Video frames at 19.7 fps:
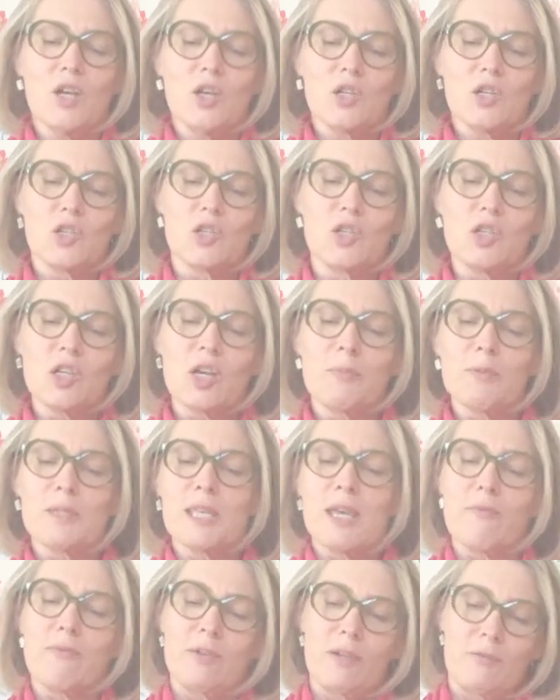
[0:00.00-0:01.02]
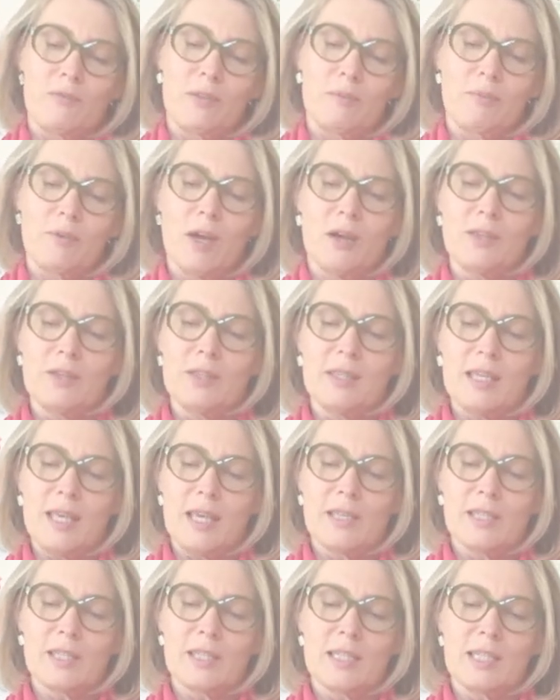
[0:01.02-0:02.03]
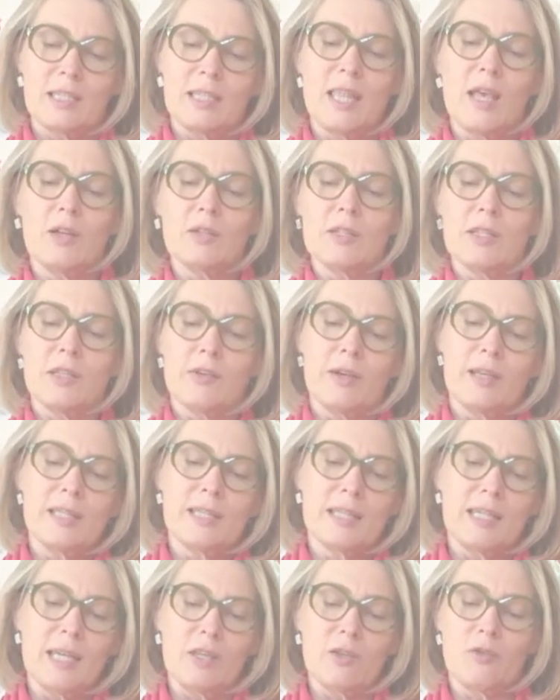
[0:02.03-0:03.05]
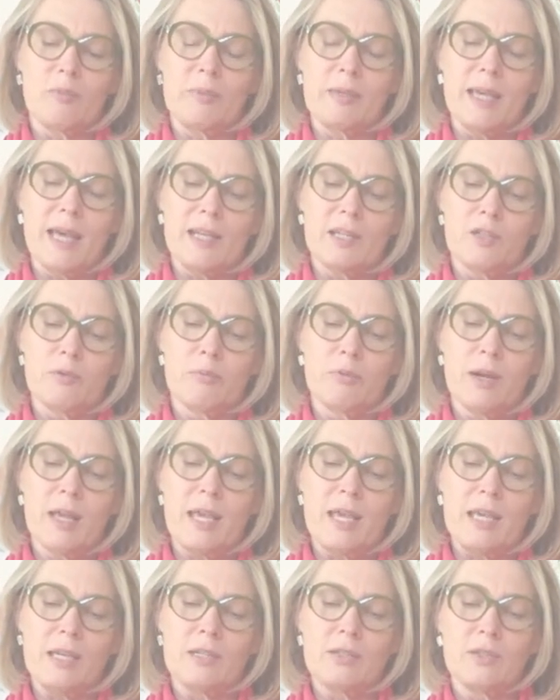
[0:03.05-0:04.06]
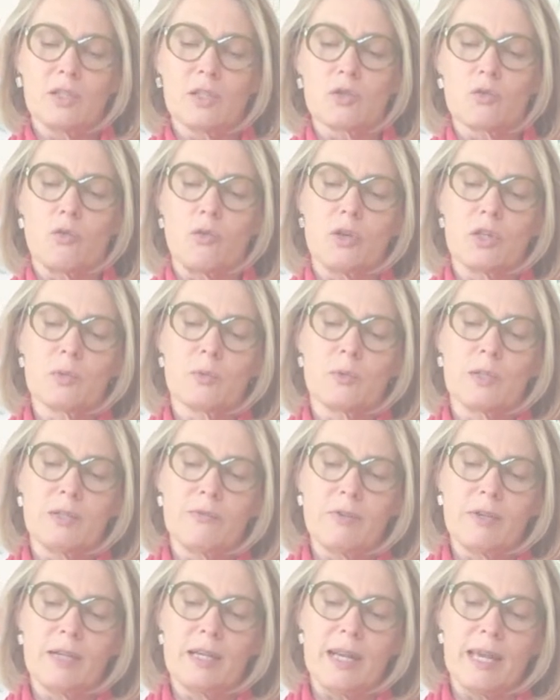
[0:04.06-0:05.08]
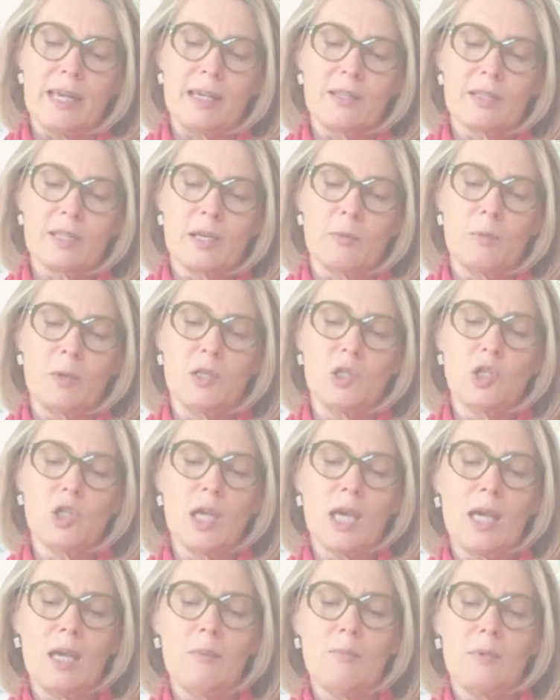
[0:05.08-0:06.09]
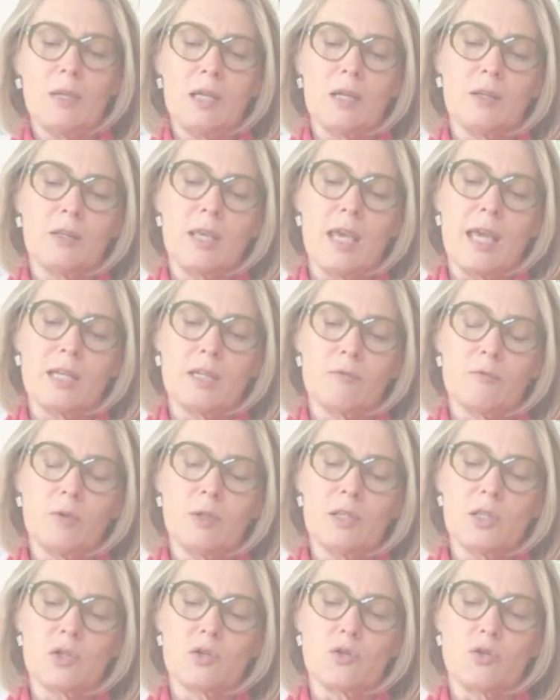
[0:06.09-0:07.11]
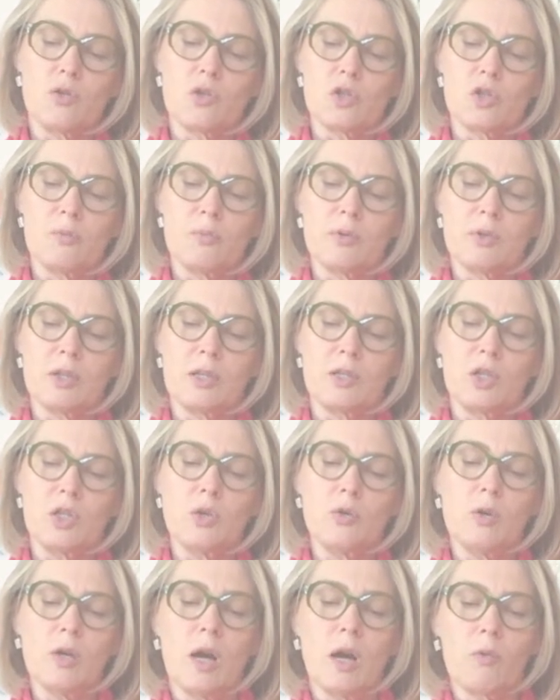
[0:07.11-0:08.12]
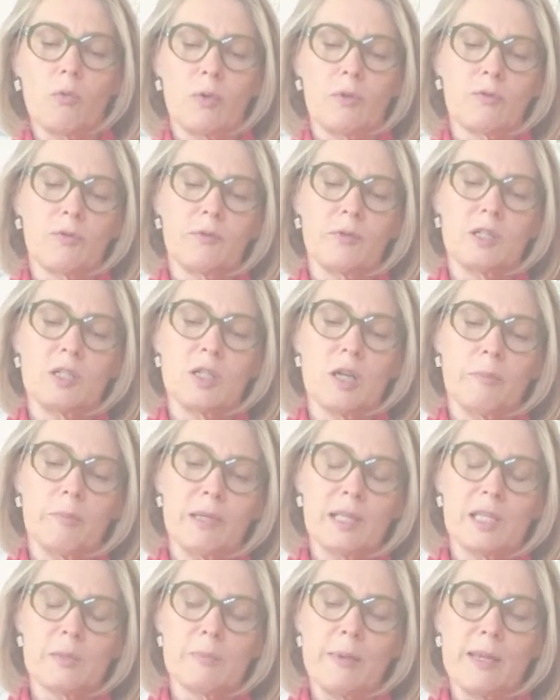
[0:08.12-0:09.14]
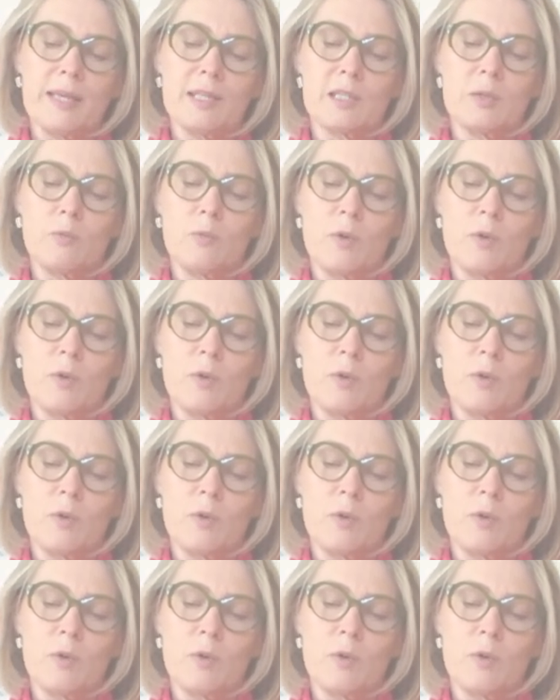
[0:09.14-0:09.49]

She took up several of them, knotted their ends together and began to braid. The straws were different lengths, and when she came near the end of one straw, she put a new long one from the tub in its place and